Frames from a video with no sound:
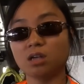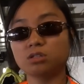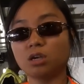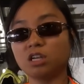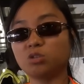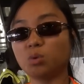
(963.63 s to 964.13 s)

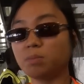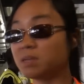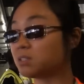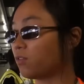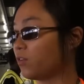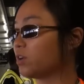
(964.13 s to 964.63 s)
So it will be
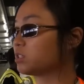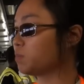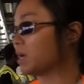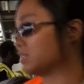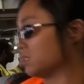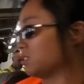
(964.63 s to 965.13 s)
the first
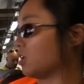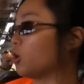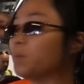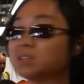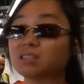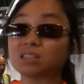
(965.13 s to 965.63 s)
bag that they
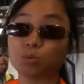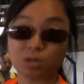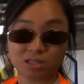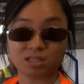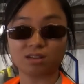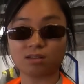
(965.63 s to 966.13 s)
open that they
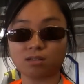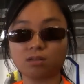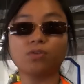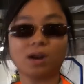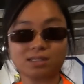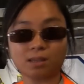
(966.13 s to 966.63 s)
will see,
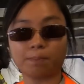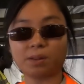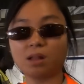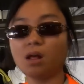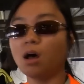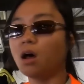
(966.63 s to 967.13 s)
for example.